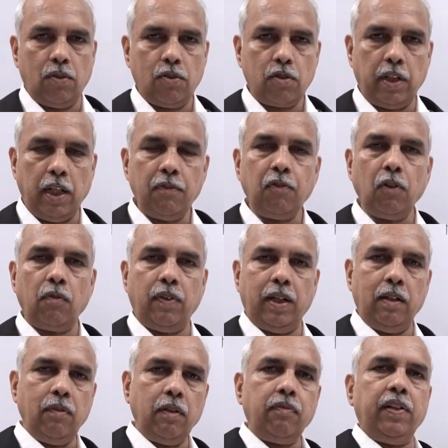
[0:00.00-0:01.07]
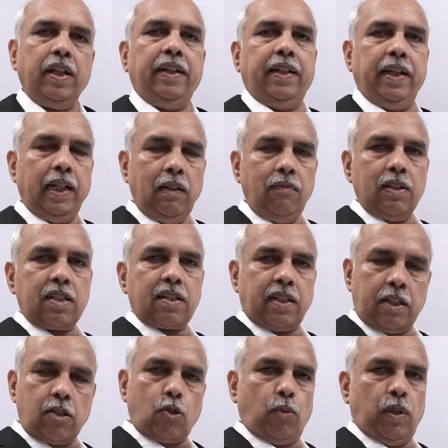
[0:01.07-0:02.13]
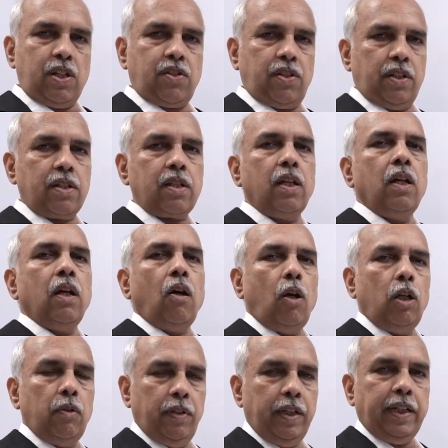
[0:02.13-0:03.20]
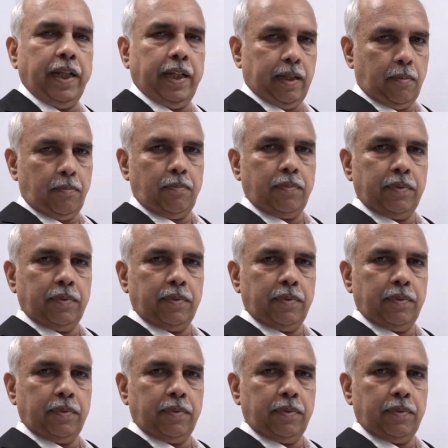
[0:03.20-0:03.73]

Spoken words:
So therefore, whenever we deal with such questions, how do we take up?